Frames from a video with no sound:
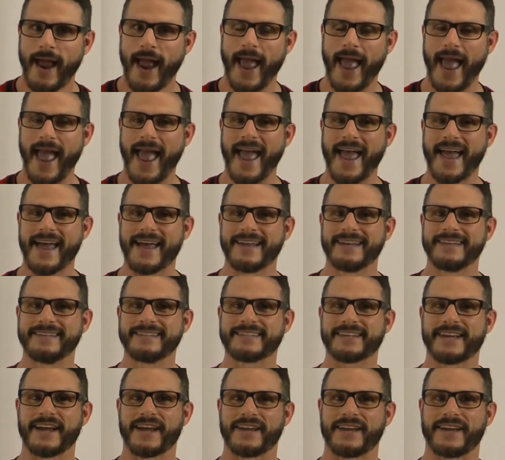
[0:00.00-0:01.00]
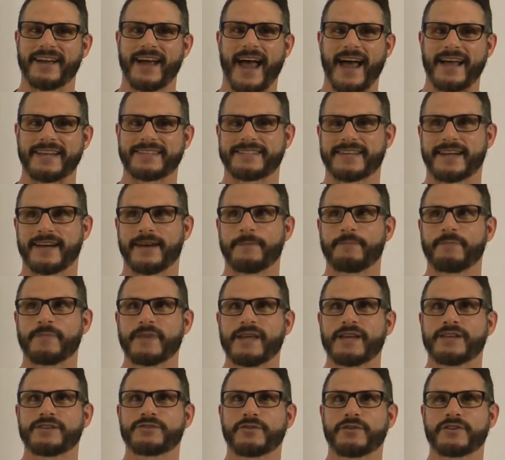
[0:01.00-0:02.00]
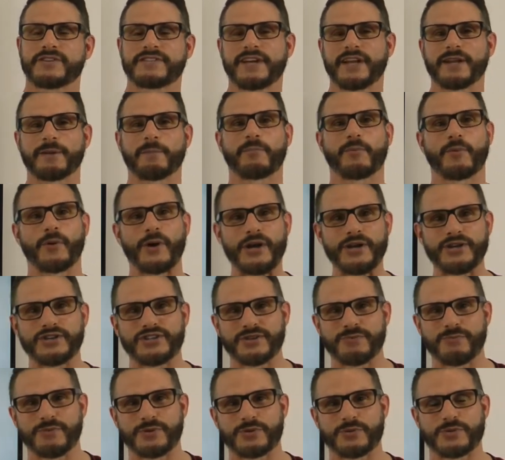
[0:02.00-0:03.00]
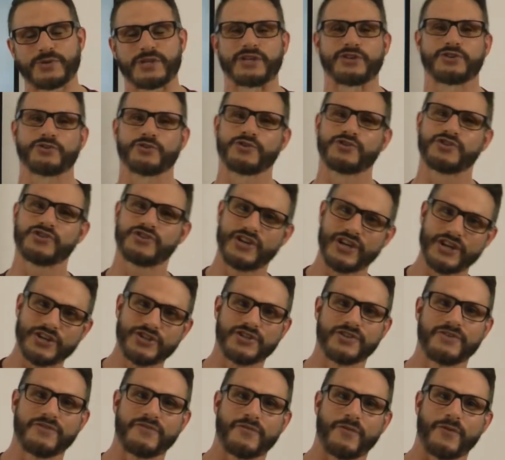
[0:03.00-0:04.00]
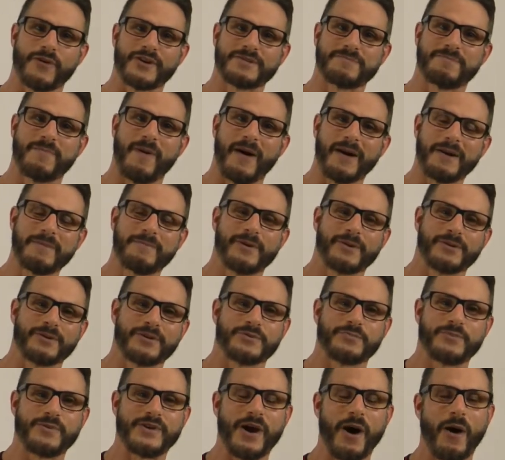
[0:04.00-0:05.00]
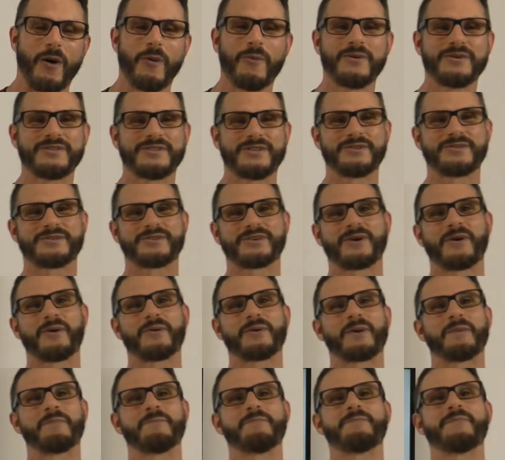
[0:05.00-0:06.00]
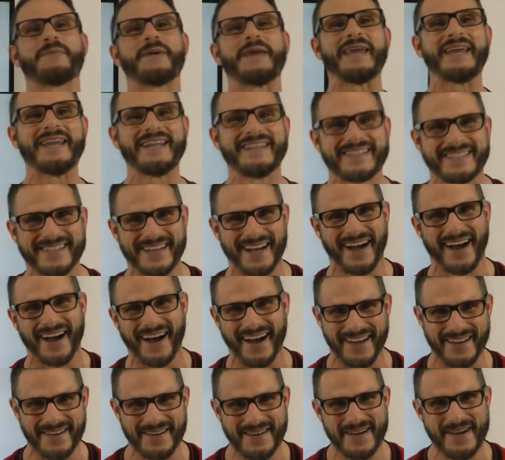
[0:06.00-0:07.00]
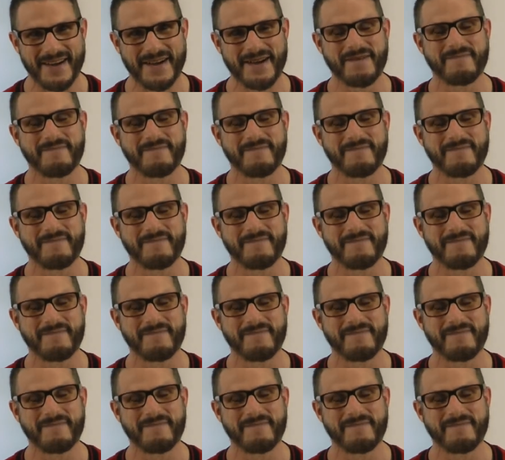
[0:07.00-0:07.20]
And as a sort of celebration, which was a tradition for us bodybuilders, we always used to go to Pizza Hut.